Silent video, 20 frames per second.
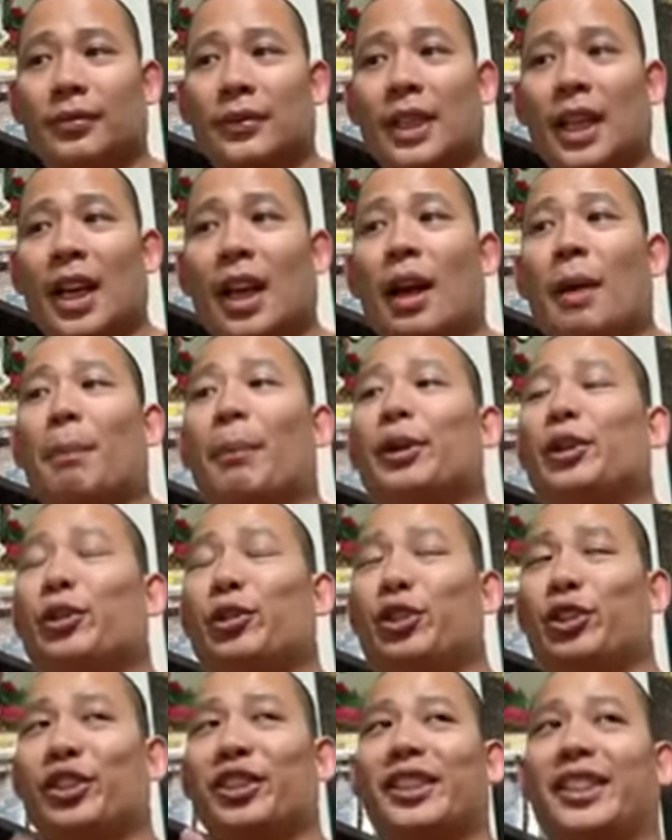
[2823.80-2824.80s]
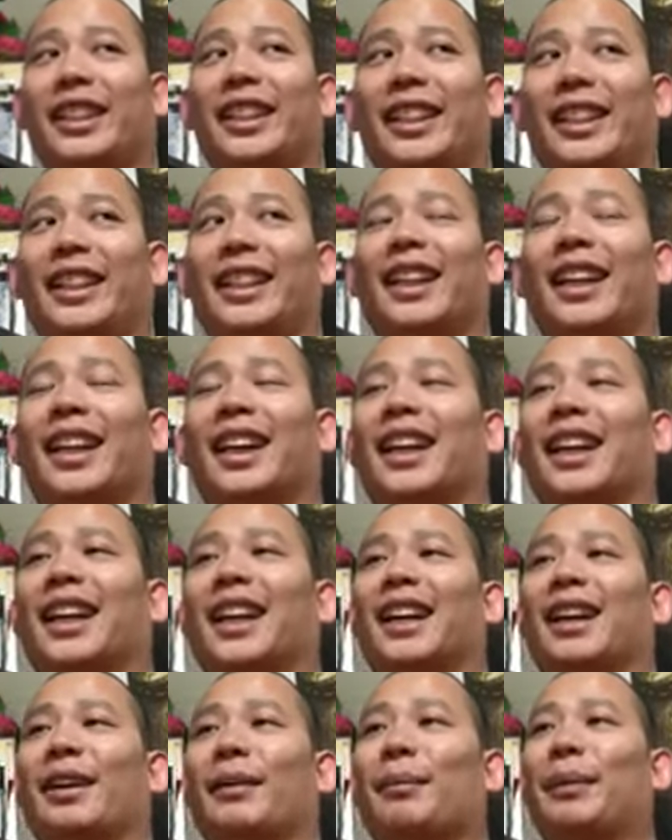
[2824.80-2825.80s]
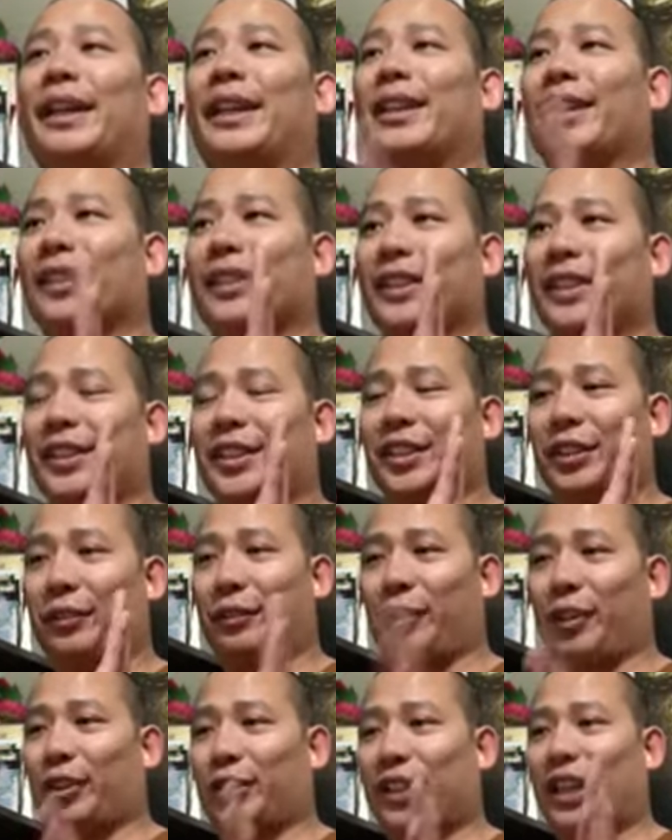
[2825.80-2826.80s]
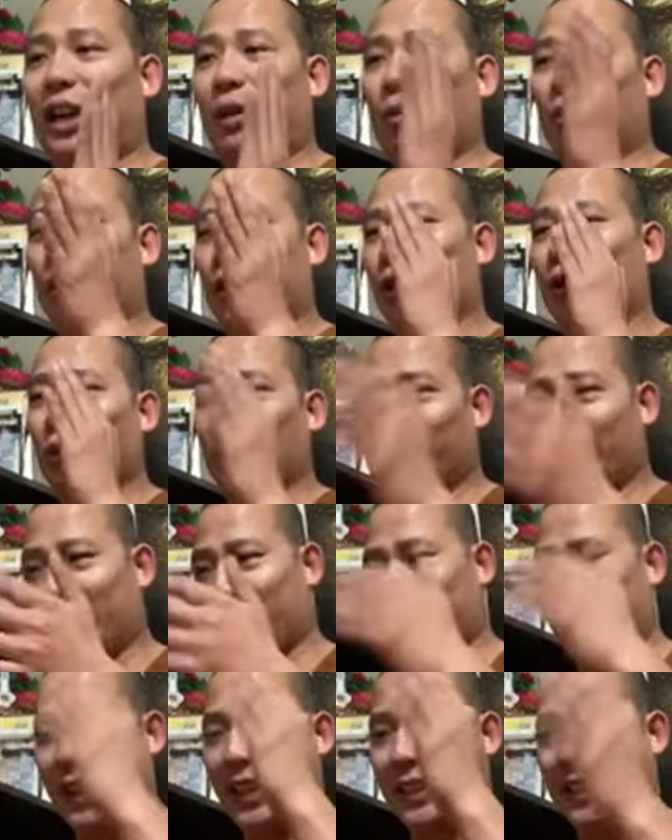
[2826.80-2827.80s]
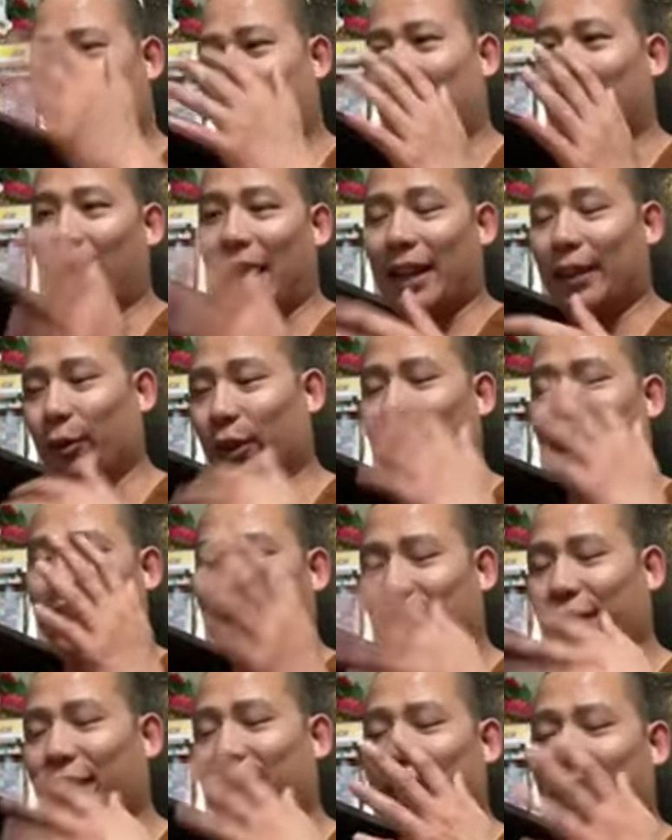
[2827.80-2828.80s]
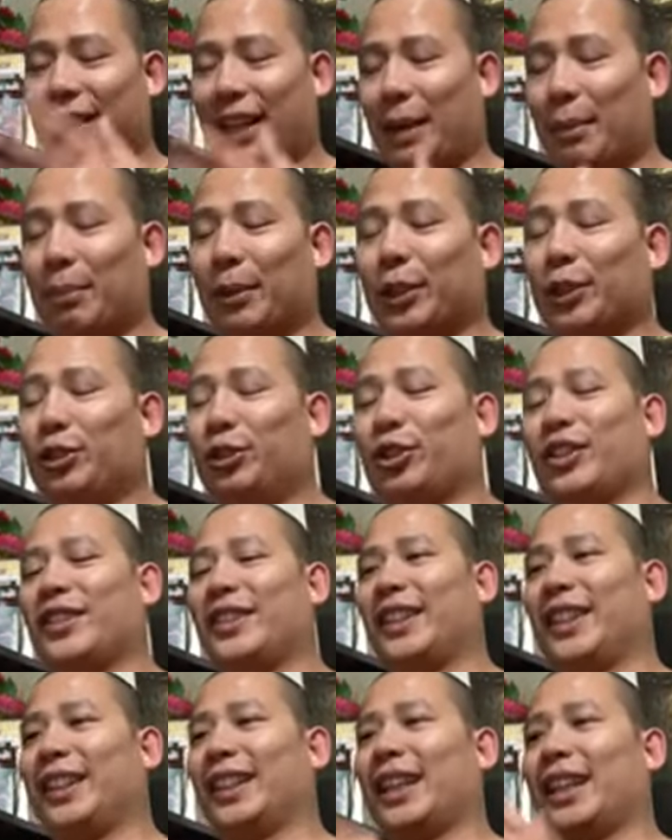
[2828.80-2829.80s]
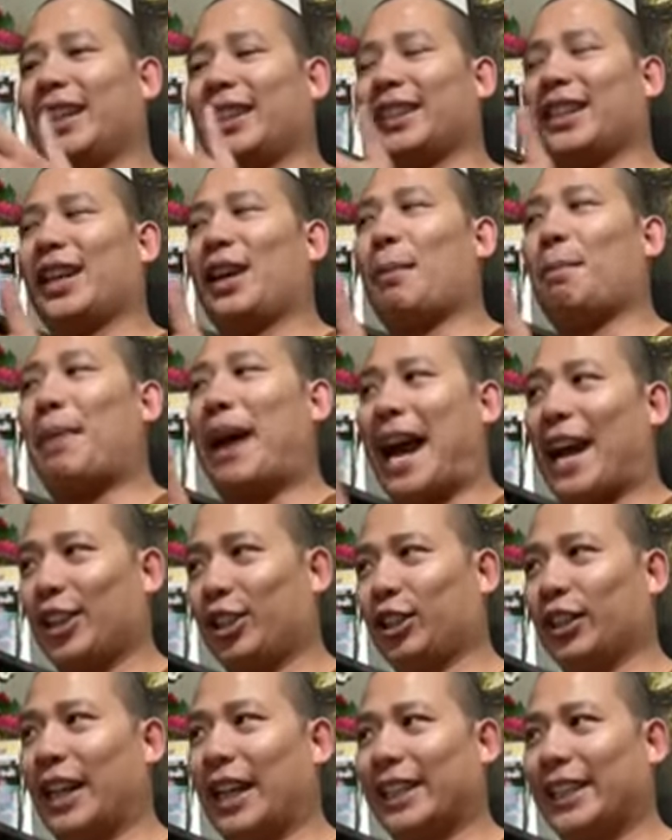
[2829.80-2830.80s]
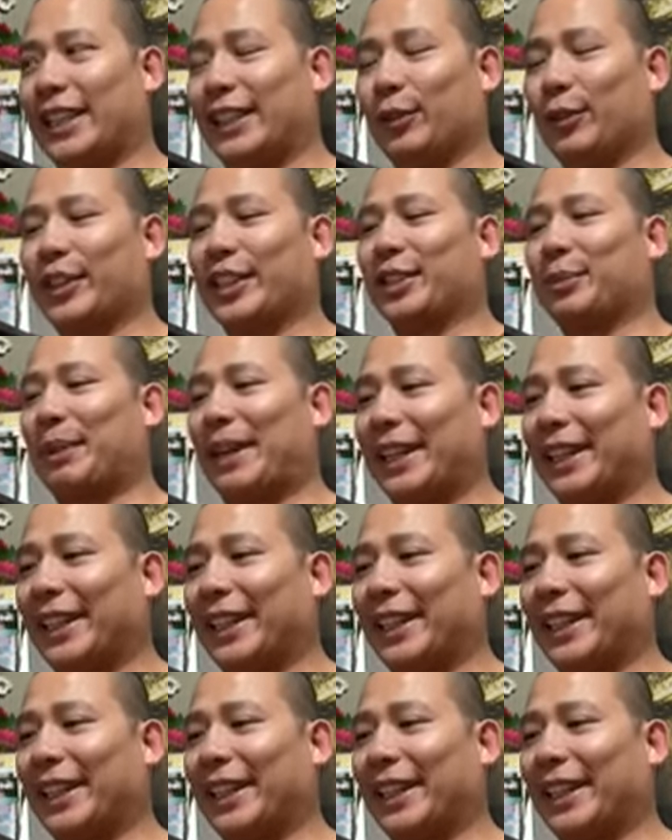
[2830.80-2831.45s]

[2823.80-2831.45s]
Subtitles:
But you should see, because this is the first time we're doing this FaceTime. I really like the FaceTime, but you should have seen his passion as he was explaining it.